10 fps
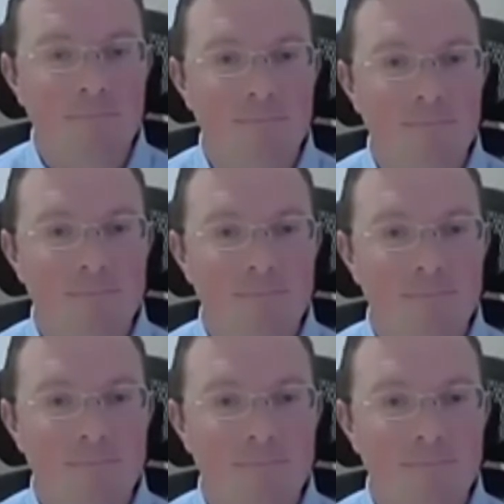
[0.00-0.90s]

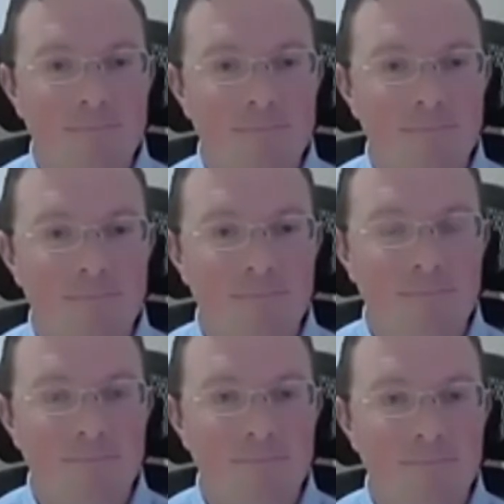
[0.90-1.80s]

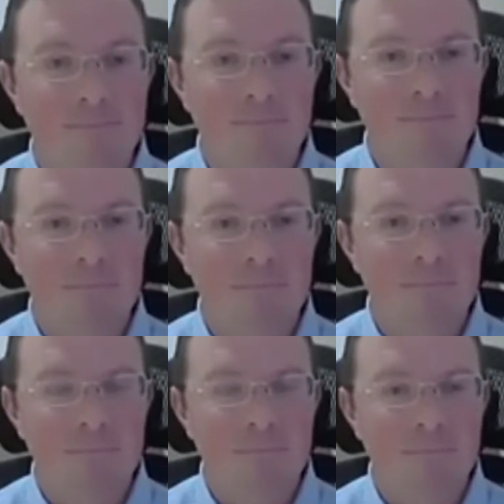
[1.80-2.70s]

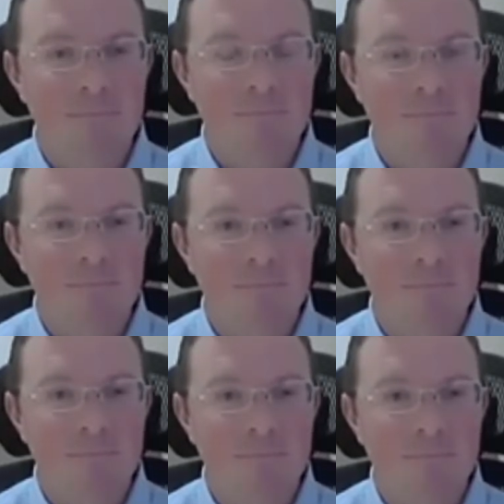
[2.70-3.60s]
This person isn't speaking.